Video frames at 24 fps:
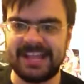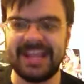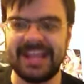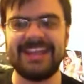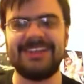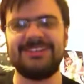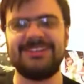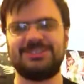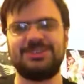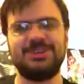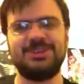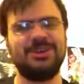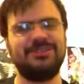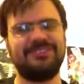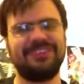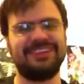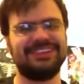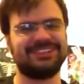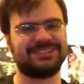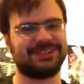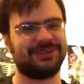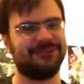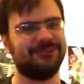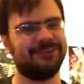And
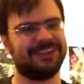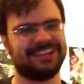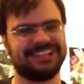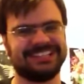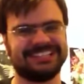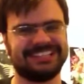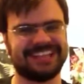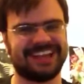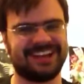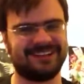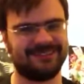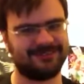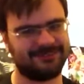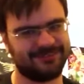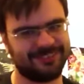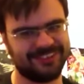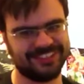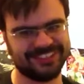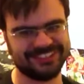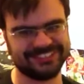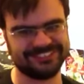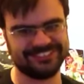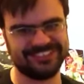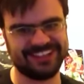Juvia's already down 1
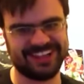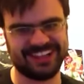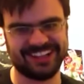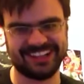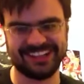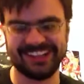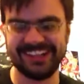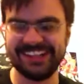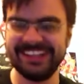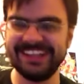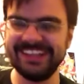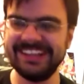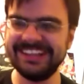as well.